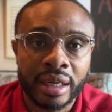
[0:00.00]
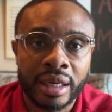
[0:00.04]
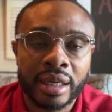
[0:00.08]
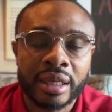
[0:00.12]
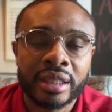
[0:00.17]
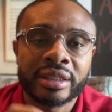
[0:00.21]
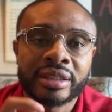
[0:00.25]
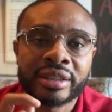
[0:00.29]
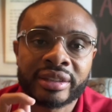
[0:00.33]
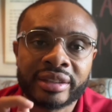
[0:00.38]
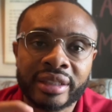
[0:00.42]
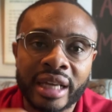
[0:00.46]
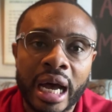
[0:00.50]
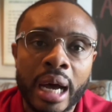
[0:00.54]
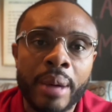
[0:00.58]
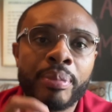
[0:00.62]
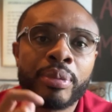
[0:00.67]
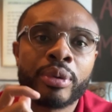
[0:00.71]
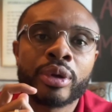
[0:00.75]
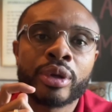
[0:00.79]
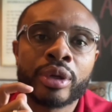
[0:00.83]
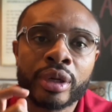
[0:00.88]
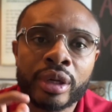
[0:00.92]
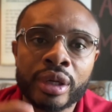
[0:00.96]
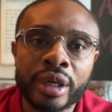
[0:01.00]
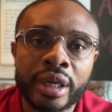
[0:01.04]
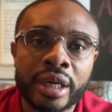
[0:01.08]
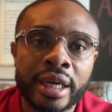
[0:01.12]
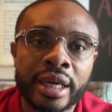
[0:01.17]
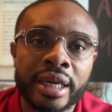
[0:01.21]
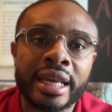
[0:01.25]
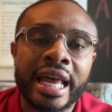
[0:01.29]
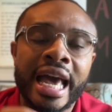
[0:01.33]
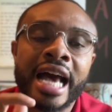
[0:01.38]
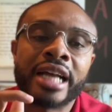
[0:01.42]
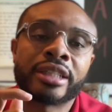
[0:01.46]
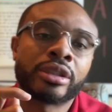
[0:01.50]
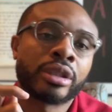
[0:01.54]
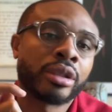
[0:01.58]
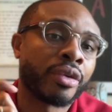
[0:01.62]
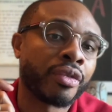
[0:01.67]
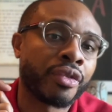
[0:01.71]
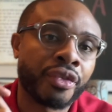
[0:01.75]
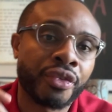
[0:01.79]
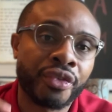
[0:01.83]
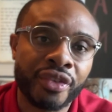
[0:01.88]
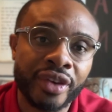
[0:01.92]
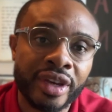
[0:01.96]
Stop looking at your
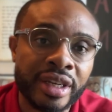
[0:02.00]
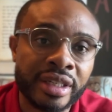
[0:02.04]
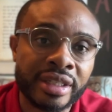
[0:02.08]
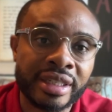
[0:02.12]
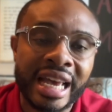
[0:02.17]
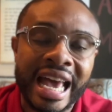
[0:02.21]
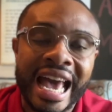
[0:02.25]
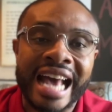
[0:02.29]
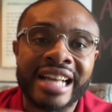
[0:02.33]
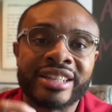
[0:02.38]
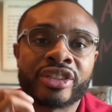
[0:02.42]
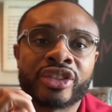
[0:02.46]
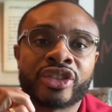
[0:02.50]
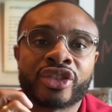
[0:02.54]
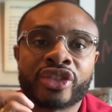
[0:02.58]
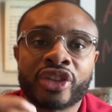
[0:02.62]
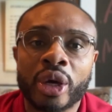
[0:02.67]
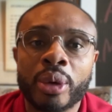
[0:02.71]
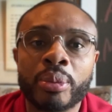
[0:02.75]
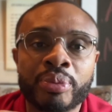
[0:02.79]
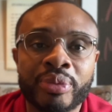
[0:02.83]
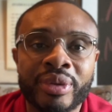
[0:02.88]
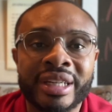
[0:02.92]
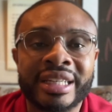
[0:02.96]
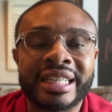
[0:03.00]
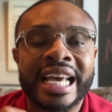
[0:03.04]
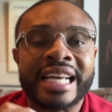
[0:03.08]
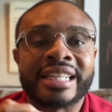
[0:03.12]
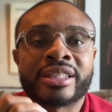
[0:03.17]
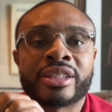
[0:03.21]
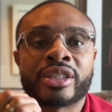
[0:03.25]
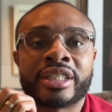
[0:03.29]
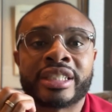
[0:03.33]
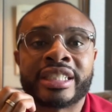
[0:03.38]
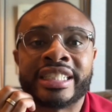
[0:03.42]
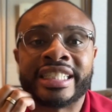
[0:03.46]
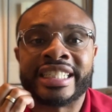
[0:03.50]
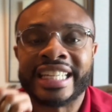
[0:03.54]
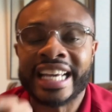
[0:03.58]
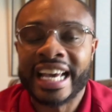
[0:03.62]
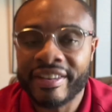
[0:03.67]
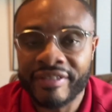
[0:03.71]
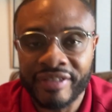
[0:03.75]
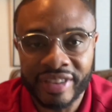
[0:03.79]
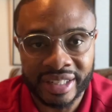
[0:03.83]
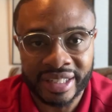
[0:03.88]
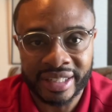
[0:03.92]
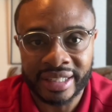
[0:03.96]
defeats as something that's
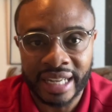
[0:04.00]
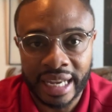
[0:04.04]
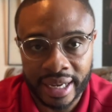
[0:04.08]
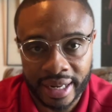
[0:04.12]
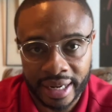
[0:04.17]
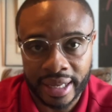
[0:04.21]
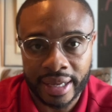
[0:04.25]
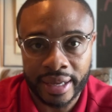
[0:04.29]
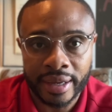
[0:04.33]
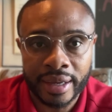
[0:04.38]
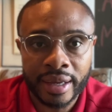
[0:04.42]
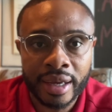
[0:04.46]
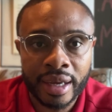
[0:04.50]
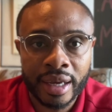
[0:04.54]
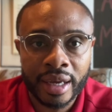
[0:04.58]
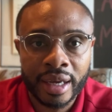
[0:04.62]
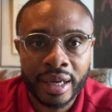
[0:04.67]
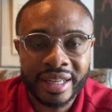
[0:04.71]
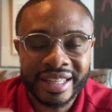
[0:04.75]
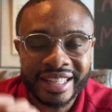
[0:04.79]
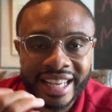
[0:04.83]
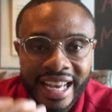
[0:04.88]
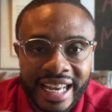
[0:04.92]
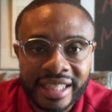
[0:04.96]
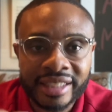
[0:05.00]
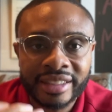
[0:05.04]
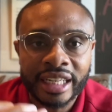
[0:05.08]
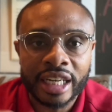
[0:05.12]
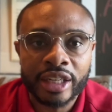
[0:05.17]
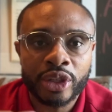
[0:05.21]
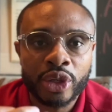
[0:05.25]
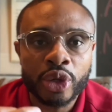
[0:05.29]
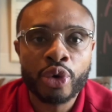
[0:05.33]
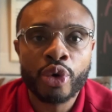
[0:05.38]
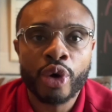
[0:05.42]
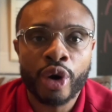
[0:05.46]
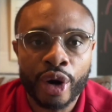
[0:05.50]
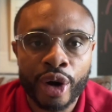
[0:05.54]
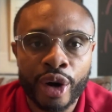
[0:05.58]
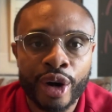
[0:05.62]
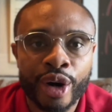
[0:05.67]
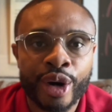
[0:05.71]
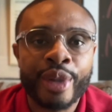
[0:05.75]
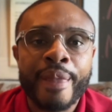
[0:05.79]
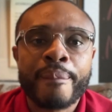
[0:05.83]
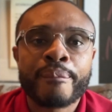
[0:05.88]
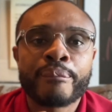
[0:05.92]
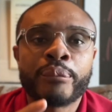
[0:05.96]
devastating. Yes, they do
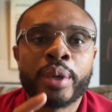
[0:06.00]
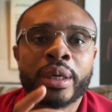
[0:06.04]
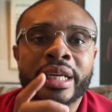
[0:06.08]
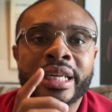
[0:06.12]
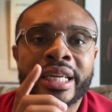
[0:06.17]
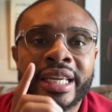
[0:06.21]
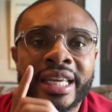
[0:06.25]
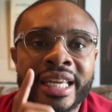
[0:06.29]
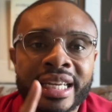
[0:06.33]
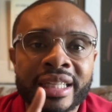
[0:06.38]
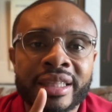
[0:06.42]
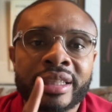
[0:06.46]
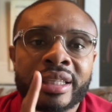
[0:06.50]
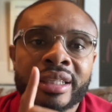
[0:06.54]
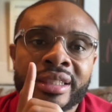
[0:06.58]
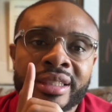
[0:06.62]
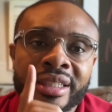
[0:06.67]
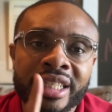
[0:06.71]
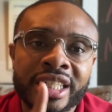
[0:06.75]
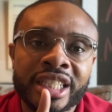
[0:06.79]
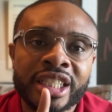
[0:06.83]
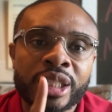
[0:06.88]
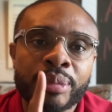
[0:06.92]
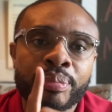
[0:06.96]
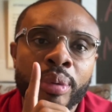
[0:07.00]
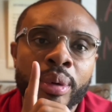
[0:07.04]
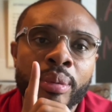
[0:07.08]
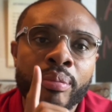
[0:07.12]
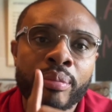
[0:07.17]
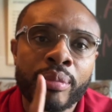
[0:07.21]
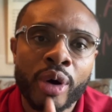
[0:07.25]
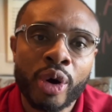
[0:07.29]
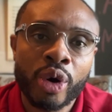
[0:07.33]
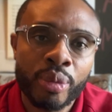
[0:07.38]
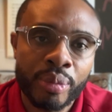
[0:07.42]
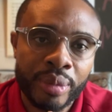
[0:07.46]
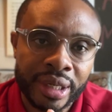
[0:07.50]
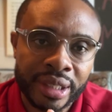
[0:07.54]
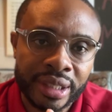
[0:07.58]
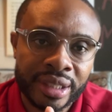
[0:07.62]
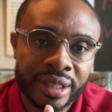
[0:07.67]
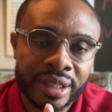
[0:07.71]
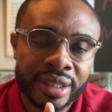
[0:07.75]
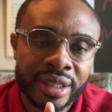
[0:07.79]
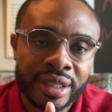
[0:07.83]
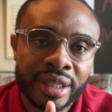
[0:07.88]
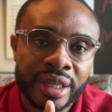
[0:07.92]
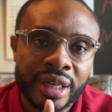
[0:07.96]
hurt, but get the teachable
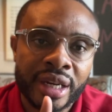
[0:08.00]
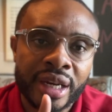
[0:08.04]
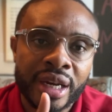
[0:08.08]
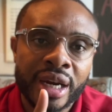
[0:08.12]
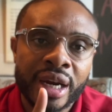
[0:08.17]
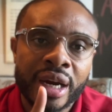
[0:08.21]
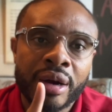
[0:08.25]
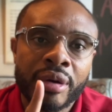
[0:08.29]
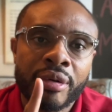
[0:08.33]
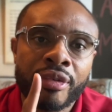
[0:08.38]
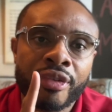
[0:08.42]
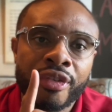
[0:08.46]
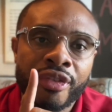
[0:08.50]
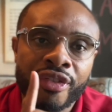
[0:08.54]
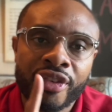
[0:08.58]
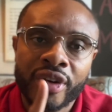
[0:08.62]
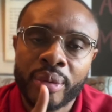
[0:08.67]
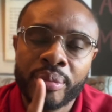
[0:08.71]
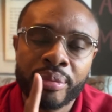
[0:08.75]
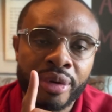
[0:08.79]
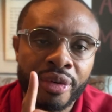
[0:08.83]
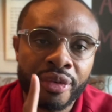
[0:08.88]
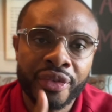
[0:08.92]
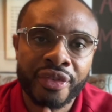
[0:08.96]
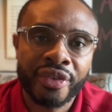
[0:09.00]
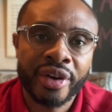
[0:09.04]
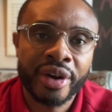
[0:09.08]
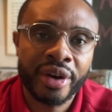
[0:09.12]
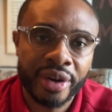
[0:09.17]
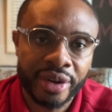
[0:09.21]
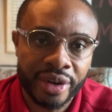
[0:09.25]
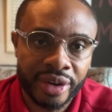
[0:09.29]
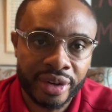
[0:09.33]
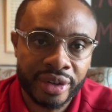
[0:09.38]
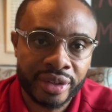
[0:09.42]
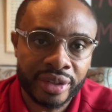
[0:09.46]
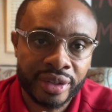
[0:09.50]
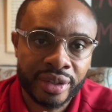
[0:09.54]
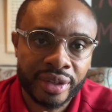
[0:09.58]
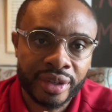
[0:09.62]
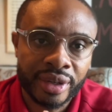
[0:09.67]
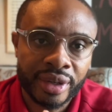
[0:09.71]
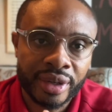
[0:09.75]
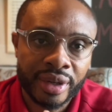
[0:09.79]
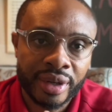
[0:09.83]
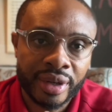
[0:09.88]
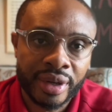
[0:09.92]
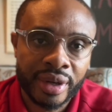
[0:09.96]
moments from your failures.
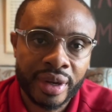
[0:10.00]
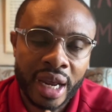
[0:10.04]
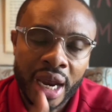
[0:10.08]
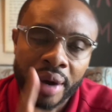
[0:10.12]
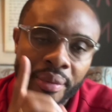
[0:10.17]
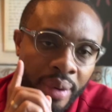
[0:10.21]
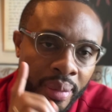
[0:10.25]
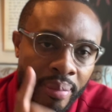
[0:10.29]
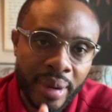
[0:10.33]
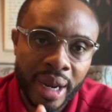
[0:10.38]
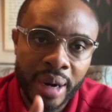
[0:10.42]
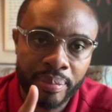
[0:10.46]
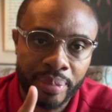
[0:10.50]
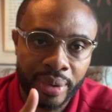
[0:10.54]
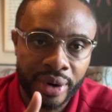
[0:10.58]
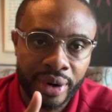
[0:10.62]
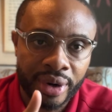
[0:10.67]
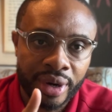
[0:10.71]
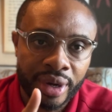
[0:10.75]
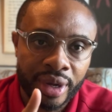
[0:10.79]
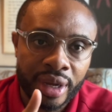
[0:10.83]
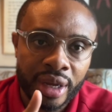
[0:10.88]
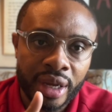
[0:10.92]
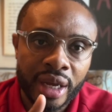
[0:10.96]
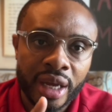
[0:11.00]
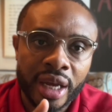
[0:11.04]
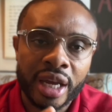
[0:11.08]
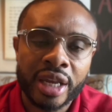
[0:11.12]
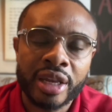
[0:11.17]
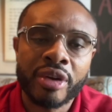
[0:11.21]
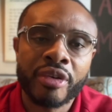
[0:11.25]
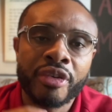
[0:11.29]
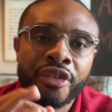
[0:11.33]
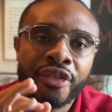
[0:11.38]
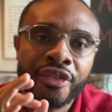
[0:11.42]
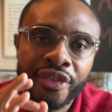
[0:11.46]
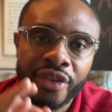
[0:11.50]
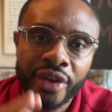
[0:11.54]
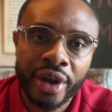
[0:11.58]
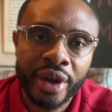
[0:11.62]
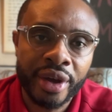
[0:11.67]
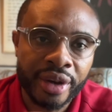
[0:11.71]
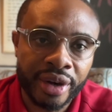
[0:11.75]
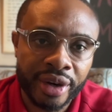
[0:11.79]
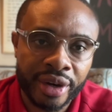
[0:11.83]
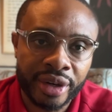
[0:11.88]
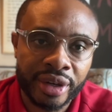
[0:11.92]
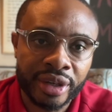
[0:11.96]
And remember, your
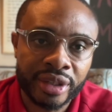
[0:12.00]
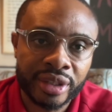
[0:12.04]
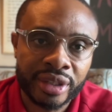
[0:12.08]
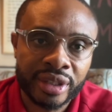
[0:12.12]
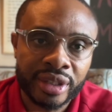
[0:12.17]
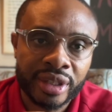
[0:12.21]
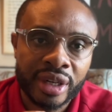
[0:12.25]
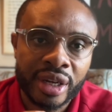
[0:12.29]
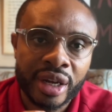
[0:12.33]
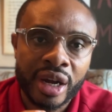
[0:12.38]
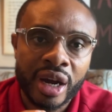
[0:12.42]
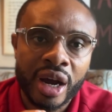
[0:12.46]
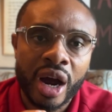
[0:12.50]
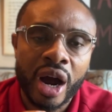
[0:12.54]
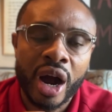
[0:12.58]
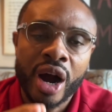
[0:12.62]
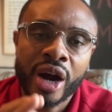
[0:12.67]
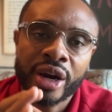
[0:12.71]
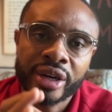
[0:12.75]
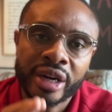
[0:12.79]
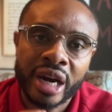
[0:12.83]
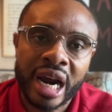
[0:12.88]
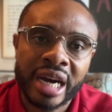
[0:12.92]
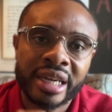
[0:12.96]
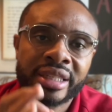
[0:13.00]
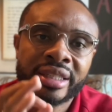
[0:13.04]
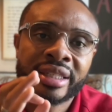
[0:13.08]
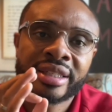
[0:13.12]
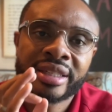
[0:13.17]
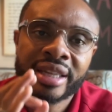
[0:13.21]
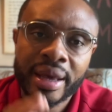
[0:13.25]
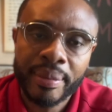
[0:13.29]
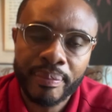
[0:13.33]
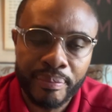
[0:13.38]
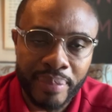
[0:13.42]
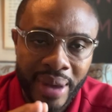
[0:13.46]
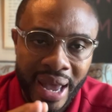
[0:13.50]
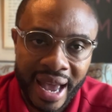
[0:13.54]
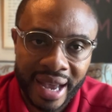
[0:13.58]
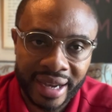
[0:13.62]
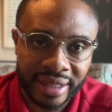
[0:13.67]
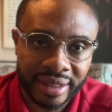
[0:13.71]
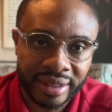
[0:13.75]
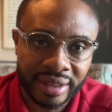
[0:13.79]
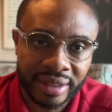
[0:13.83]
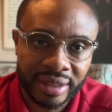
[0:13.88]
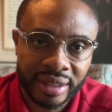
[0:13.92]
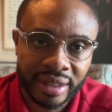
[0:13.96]
failures are not
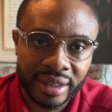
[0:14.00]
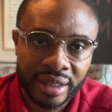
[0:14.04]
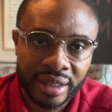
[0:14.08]
setbacks.